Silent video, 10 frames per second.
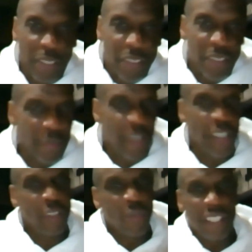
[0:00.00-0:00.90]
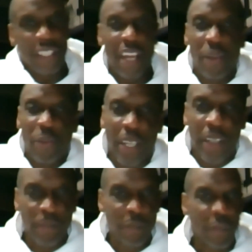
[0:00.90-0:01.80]
He goes, "Let me see you throwing down and away."
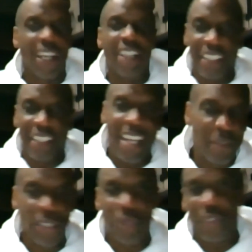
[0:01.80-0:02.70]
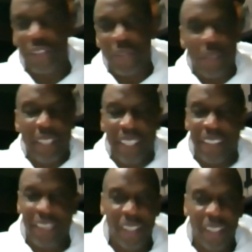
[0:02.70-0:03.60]
I did that. Let me see what throwing up it is.
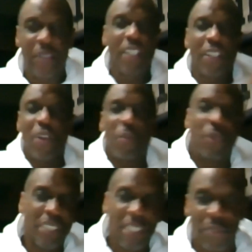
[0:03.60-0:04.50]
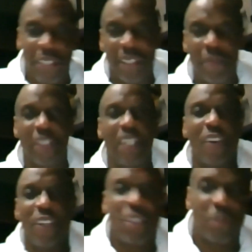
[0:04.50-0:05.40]
Let me see a curveball down away. Let me see a
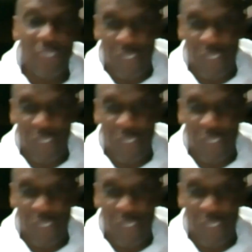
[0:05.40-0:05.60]
hard curveball.